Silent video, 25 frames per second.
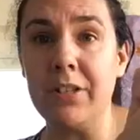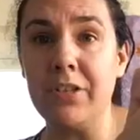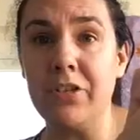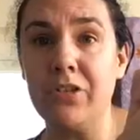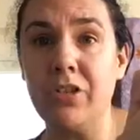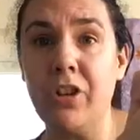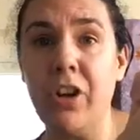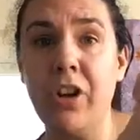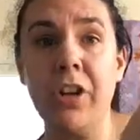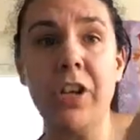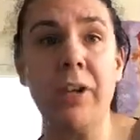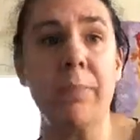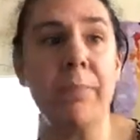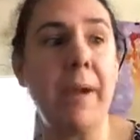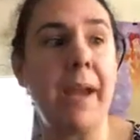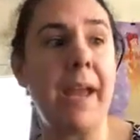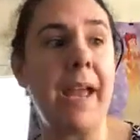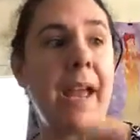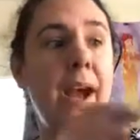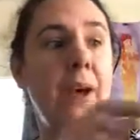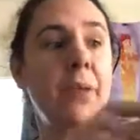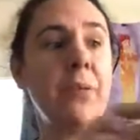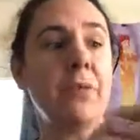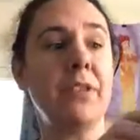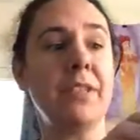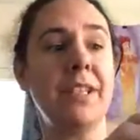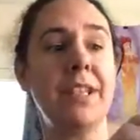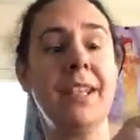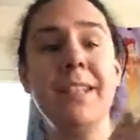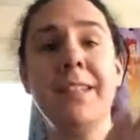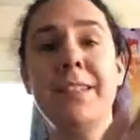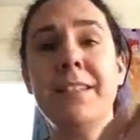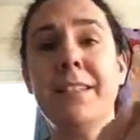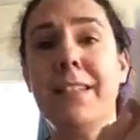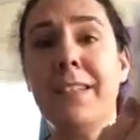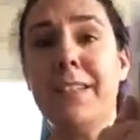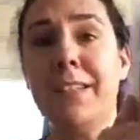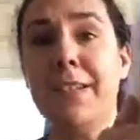started. My house
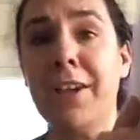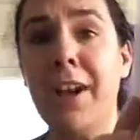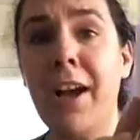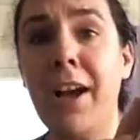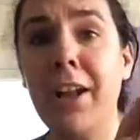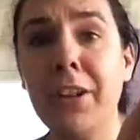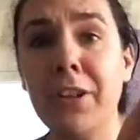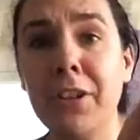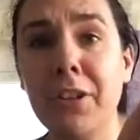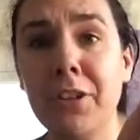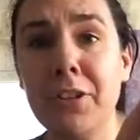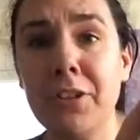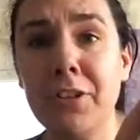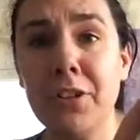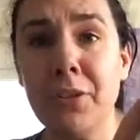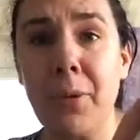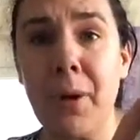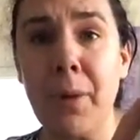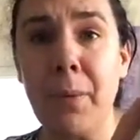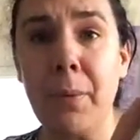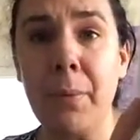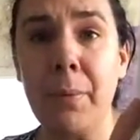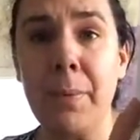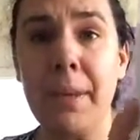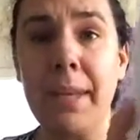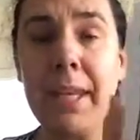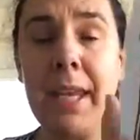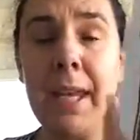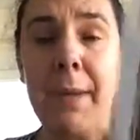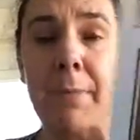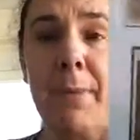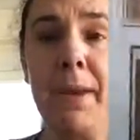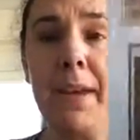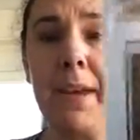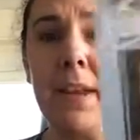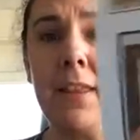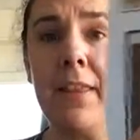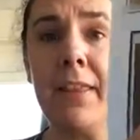is this color, so I will be
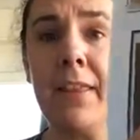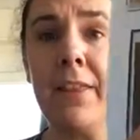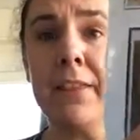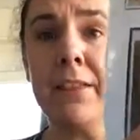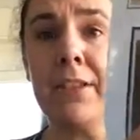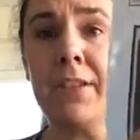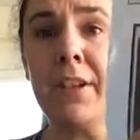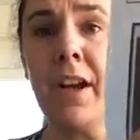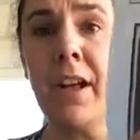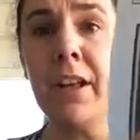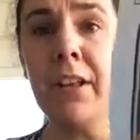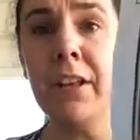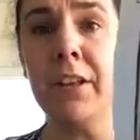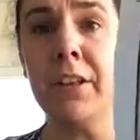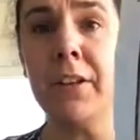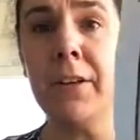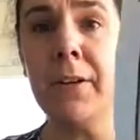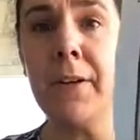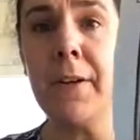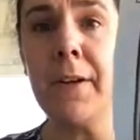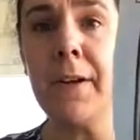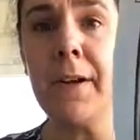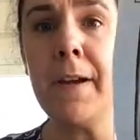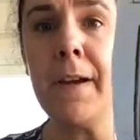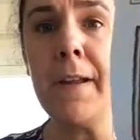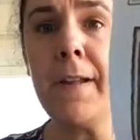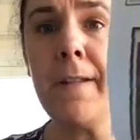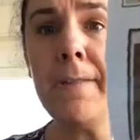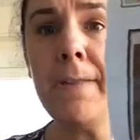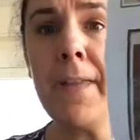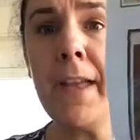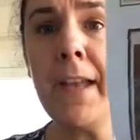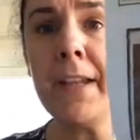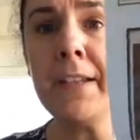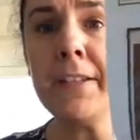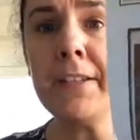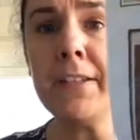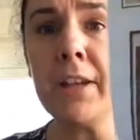keeping it this color.
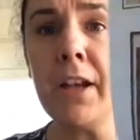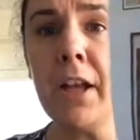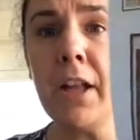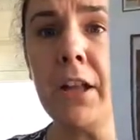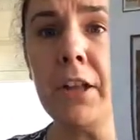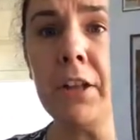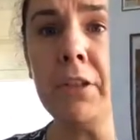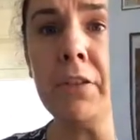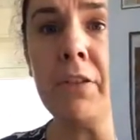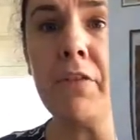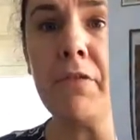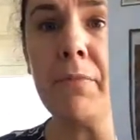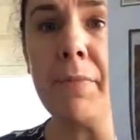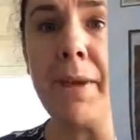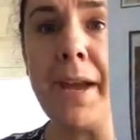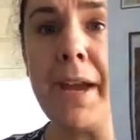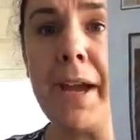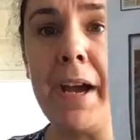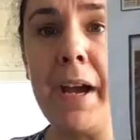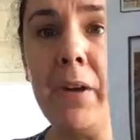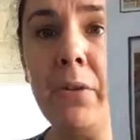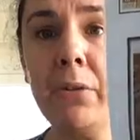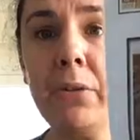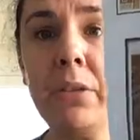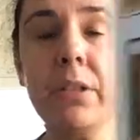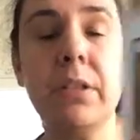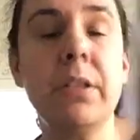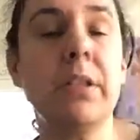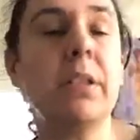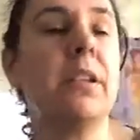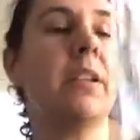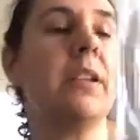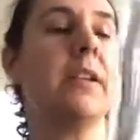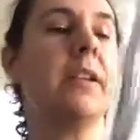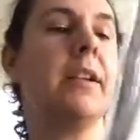That is the color of my house.